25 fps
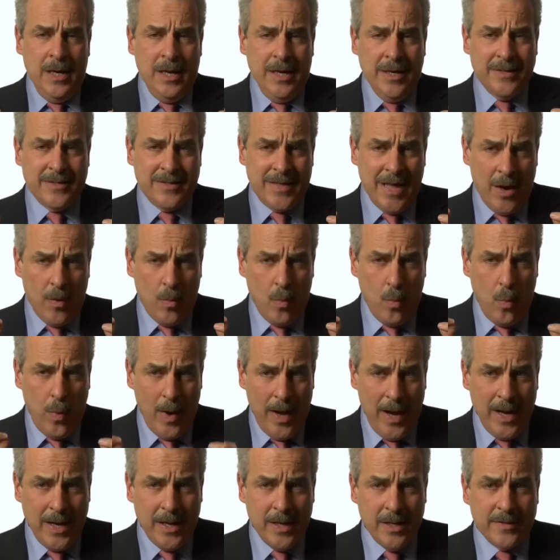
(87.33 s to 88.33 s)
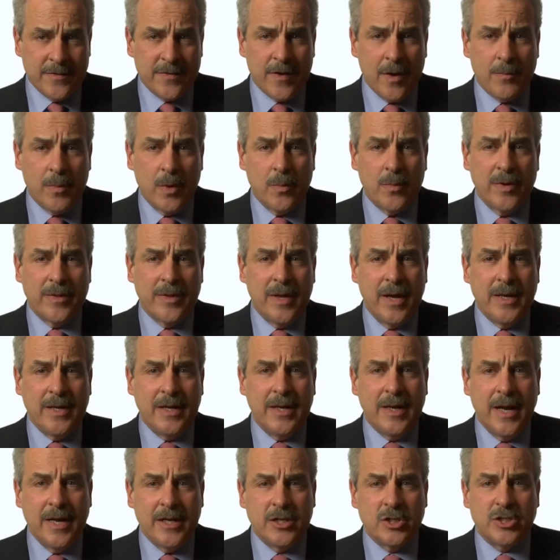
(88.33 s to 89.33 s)
is that when someone with
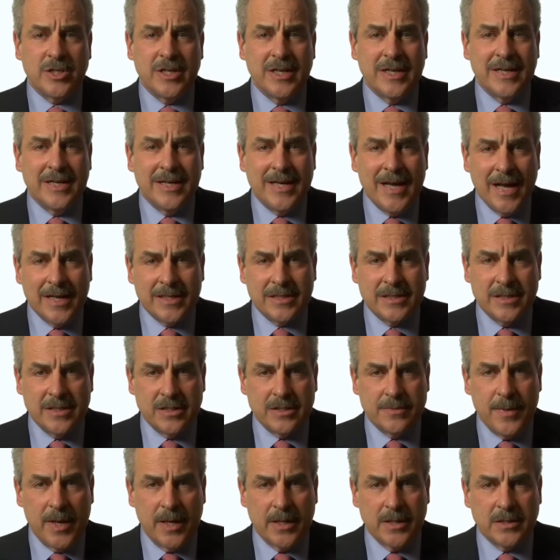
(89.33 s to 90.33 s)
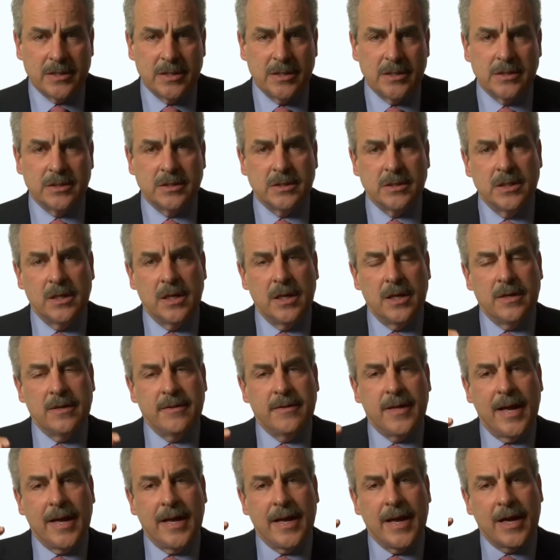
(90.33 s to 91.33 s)
ADHD gets these medicines,
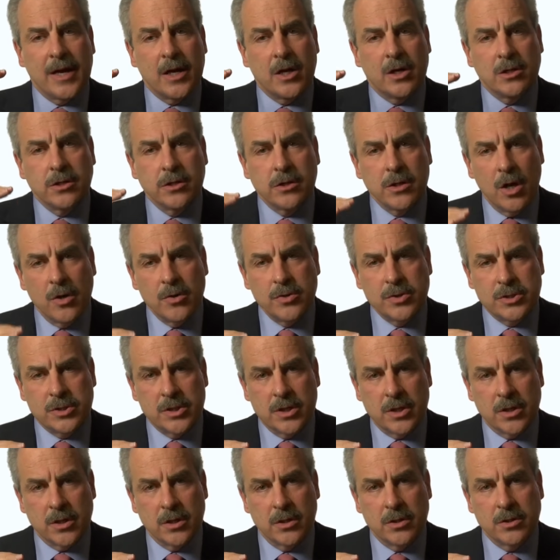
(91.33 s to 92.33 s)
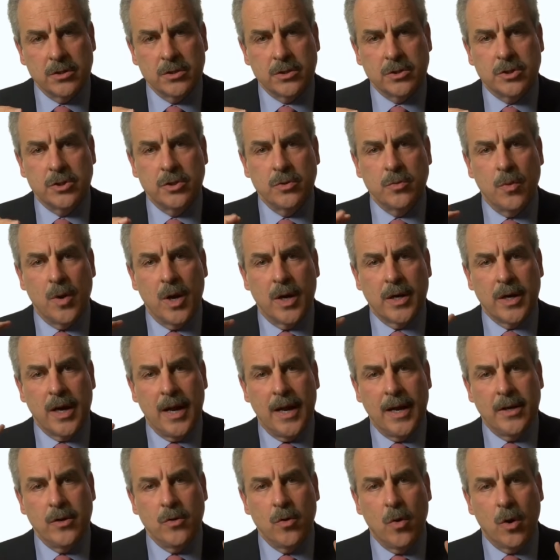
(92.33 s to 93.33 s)
they get closer to what
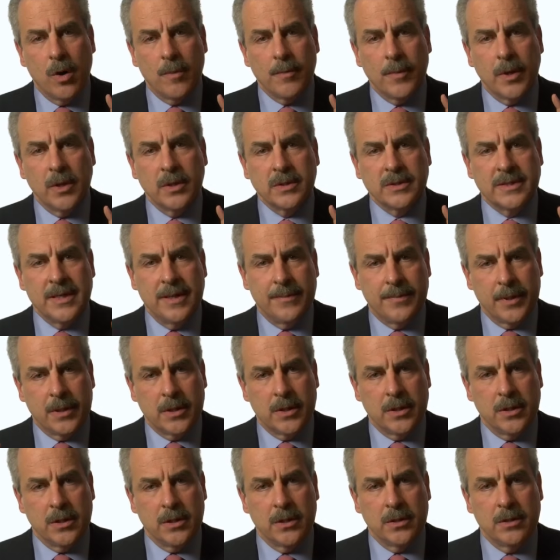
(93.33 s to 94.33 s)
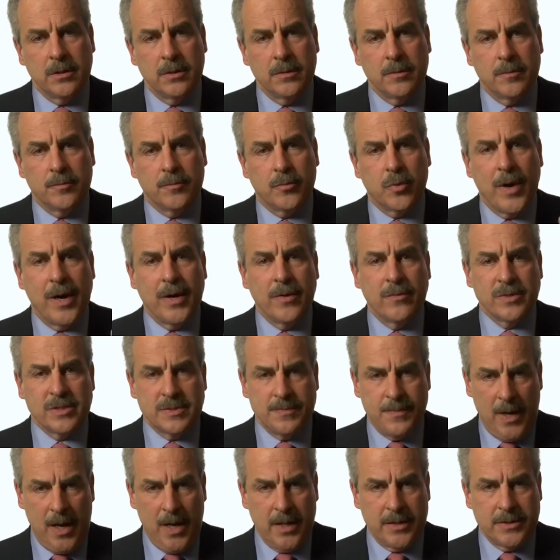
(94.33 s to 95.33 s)
a normal, typical brain
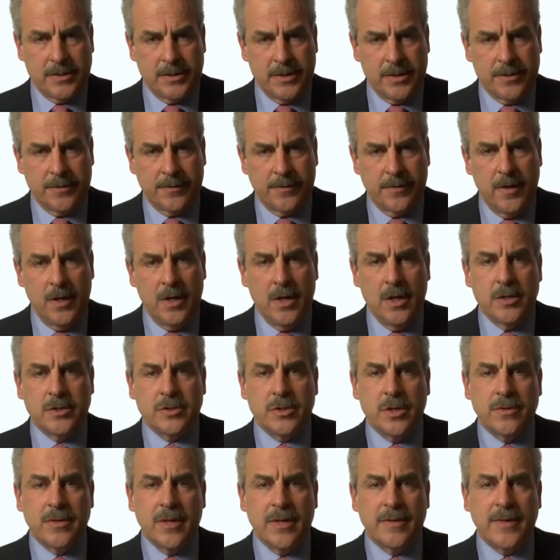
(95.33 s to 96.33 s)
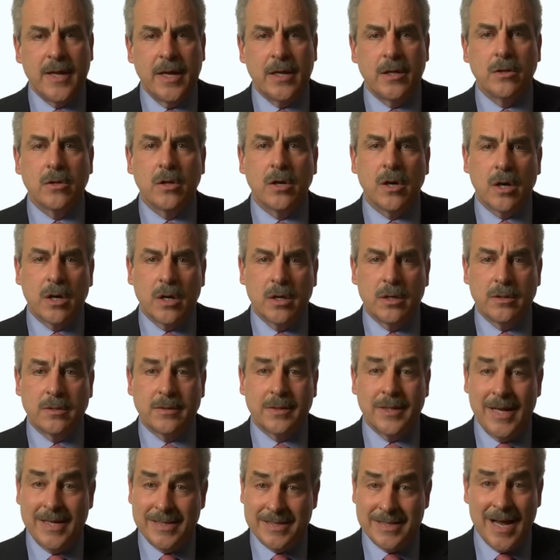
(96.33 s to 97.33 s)
response is, so that they look
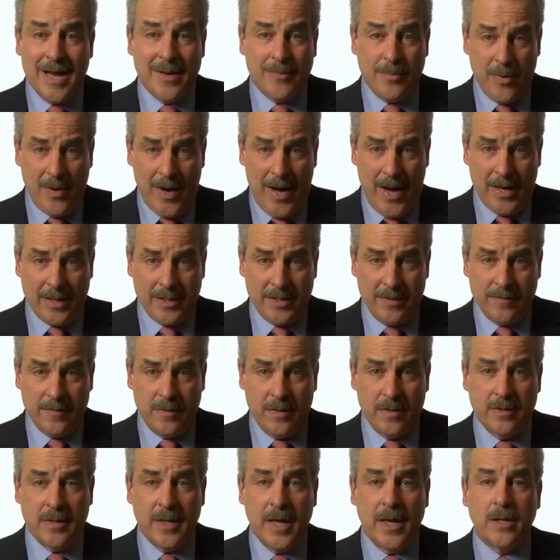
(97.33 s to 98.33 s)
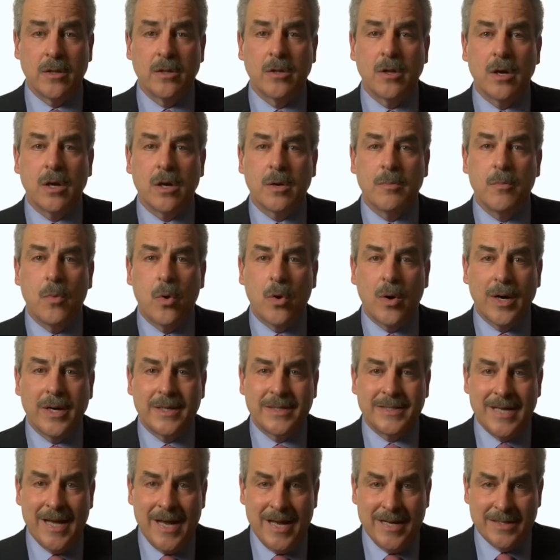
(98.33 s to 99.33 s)
less hyperactive, they look more
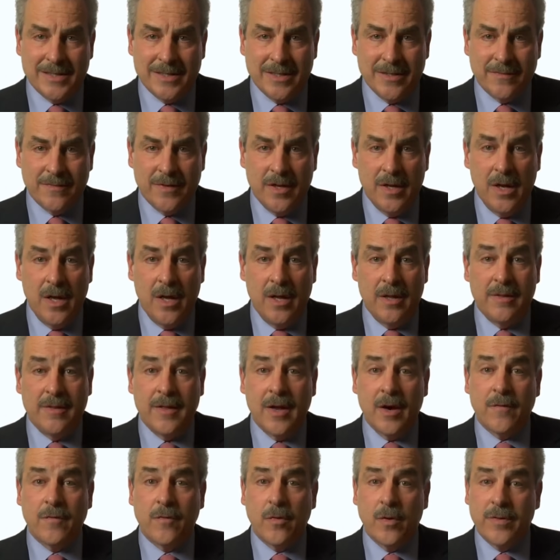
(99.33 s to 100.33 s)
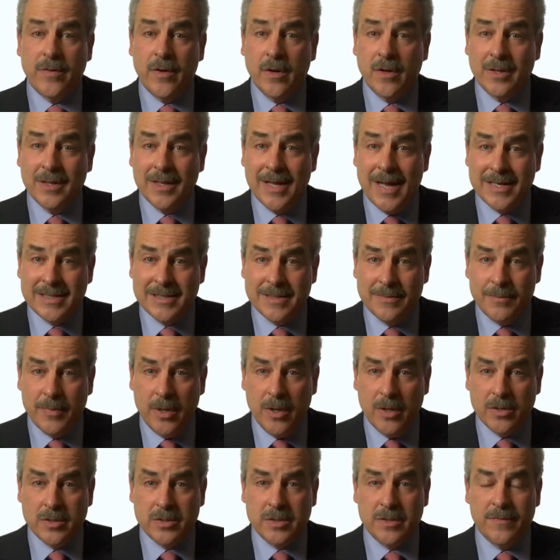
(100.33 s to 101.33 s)
attentive, therefore they're less
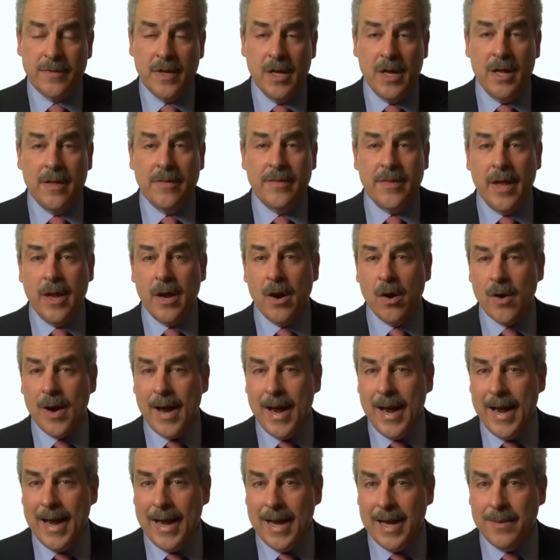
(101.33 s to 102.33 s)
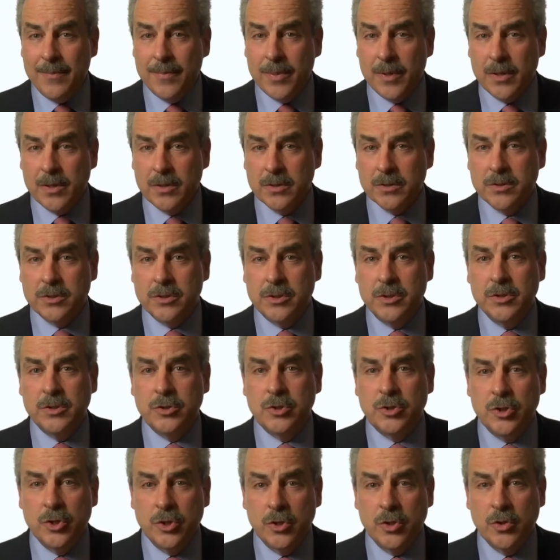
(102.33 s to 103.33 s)
impulsive, they are able to
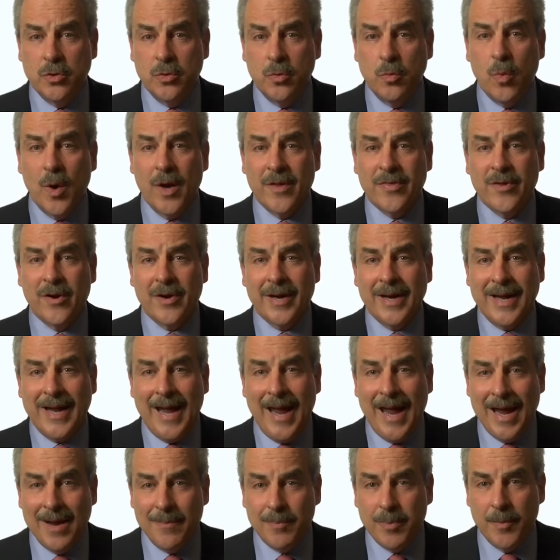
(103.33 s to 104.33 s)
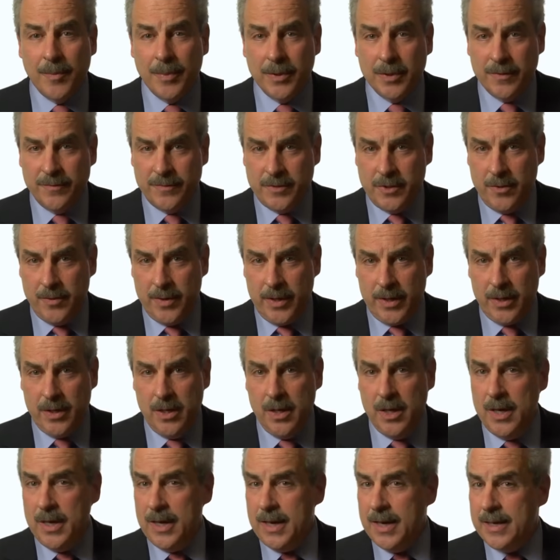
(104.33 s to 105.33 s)
do what they're capable of doing.
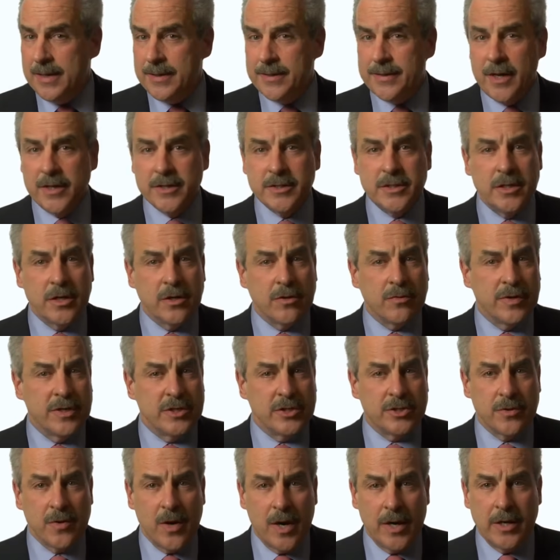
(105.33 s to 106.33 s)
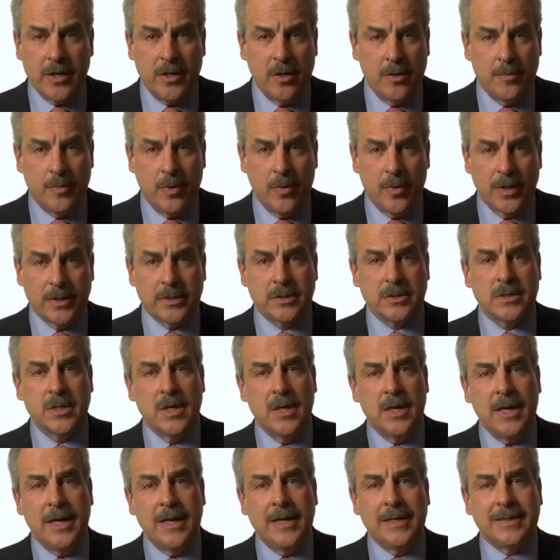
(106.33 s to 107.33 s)
It doesn't increase your IQ points.
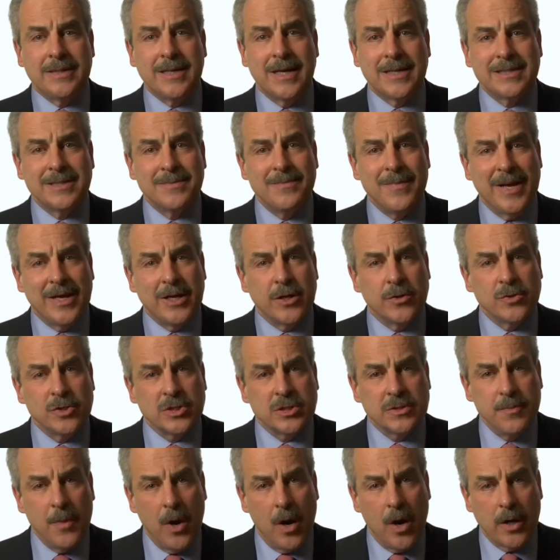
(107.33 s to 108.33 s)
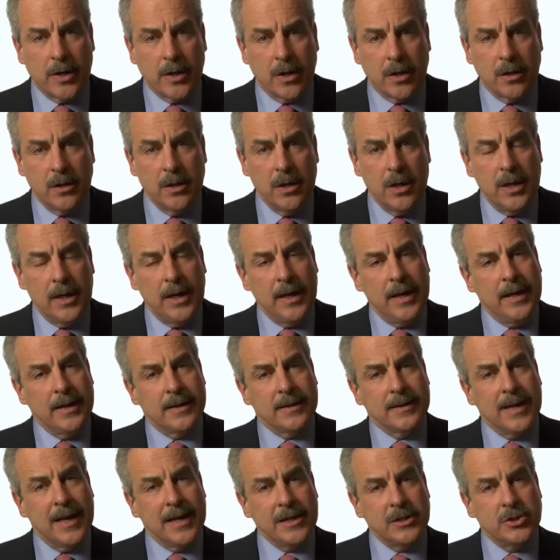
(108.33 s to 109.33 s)
It doesn't make you smarter.
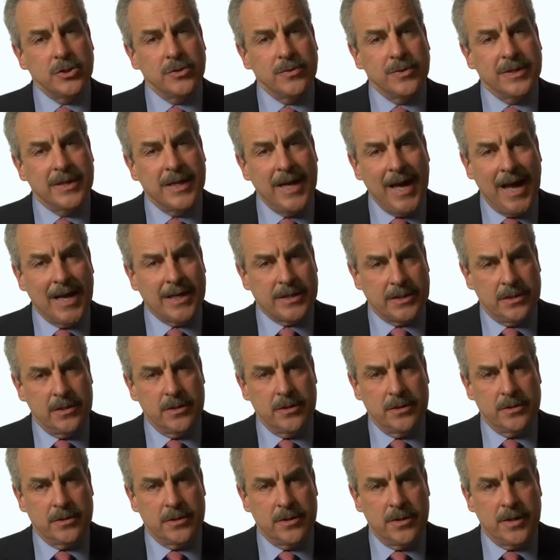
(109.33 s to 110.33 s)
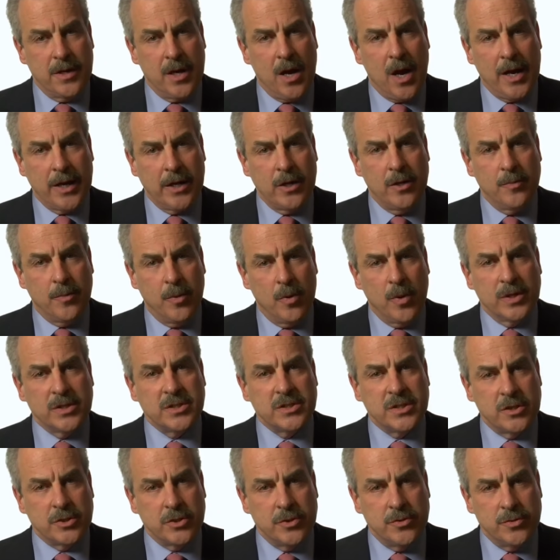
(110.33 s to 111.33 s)
It lets you get to the IQ
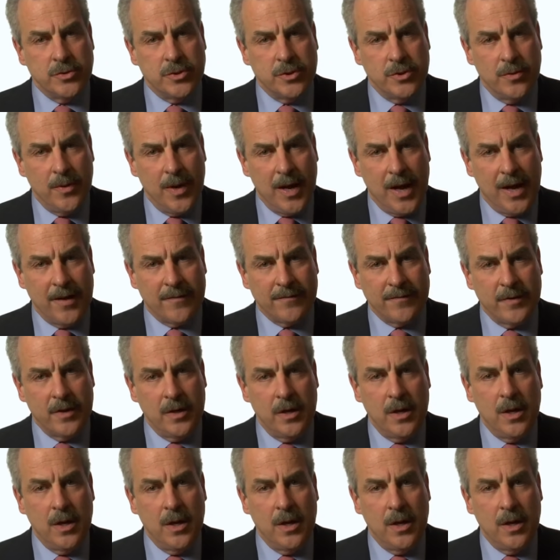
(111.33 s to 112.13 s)
points that you do have.